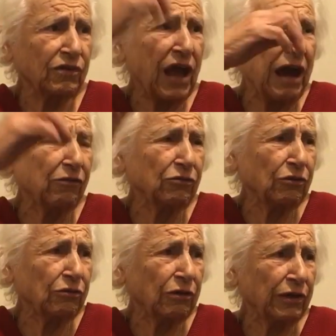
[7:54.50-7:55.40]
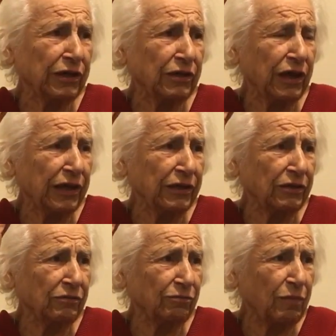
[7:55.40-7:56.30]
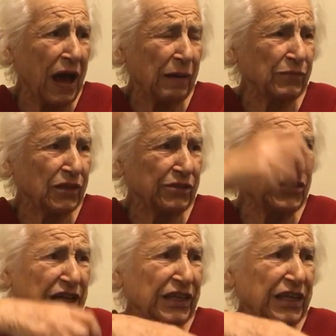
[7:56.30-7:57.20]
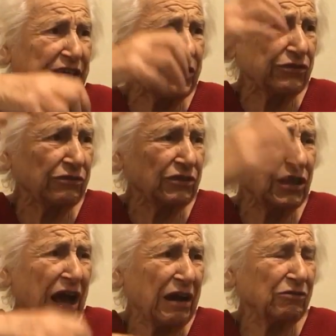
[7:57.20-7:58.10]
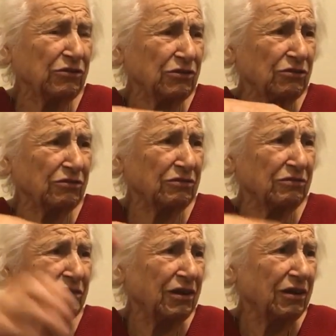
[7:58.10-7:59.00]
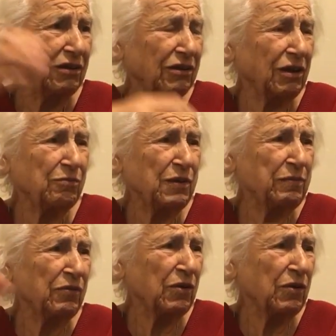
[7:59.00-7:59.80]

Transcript: down and bombed the cities and towns, and you know, people